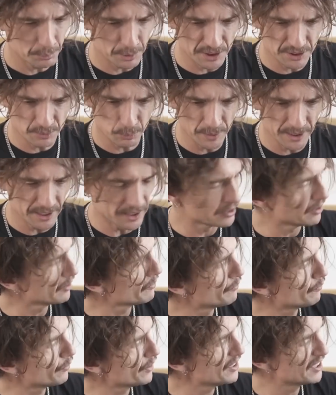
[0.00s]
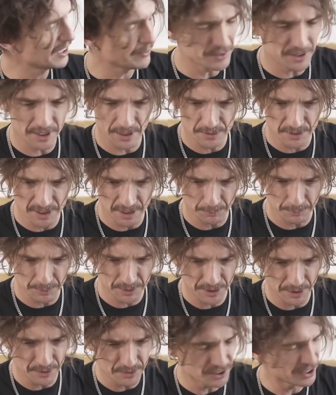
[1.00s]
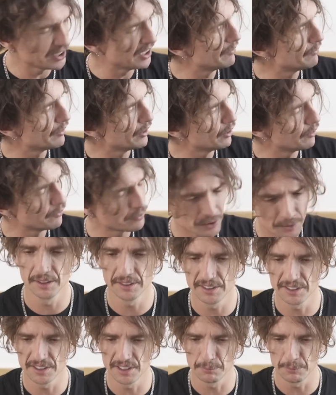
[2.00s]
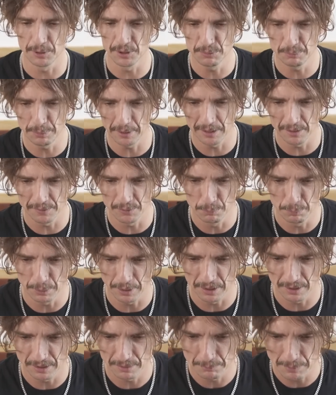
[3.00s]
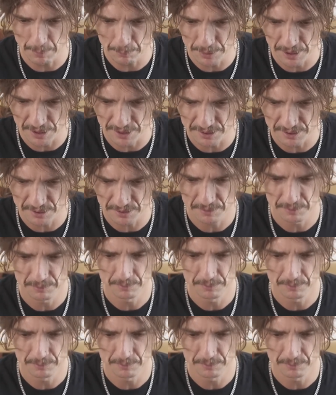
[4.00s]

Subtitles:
it's weird that three semitones up, you don't see that very often. This is the most powerful part. Remember this.